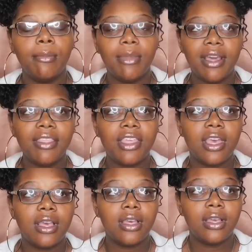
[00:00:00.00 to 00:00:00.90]
month
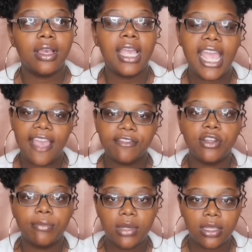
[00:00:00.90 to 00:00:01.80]

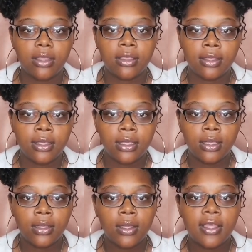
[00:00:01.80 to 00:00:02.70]
after month,
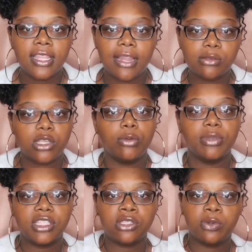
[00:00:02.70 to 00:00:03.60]
that I was gonna
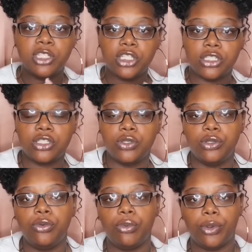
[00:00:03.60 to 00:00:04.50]
be switched into a
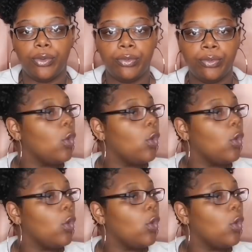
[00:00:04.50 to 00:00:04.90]
new room.